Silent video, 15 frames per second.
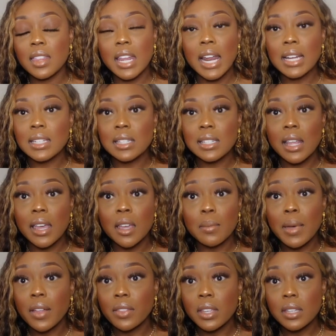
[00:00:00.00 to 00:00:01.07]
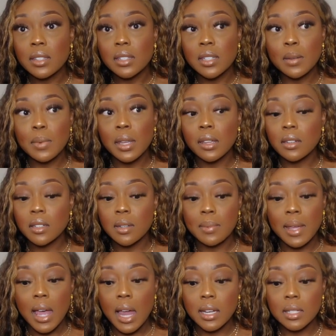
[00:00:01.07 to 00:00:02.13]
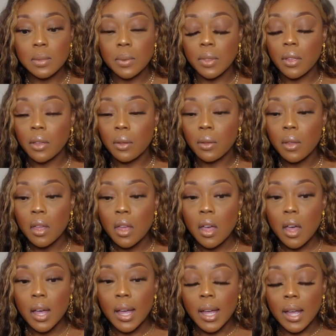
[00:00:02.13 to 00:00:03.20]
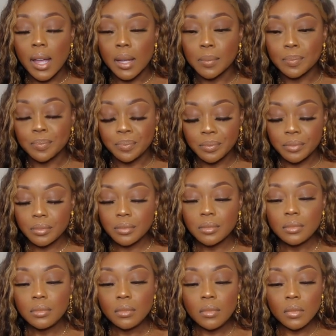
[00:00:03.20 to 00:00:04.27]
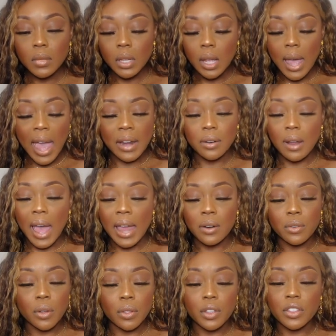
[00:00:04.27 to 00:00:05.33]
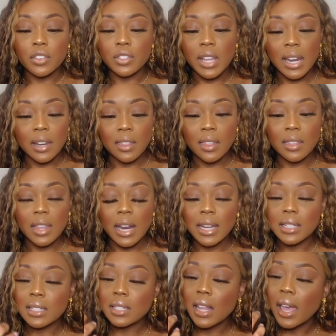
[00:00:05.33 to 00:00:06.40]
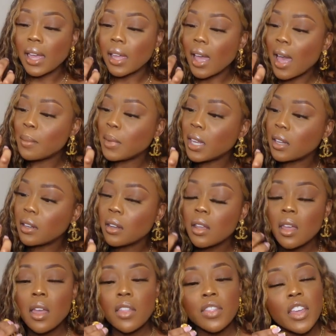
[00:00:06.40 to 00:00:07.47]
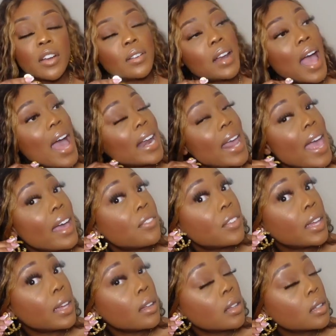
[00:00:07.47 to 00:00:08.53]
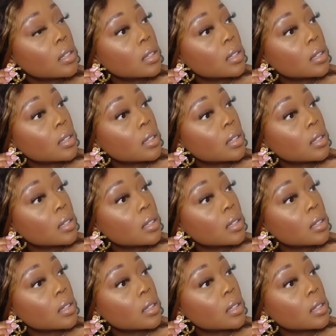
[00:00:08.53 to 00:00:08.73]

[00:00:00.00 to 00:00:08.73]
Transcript: that I dislike about these, to be honest with you. I don't know that there's anything that I dislike. I mean, they're not heavy.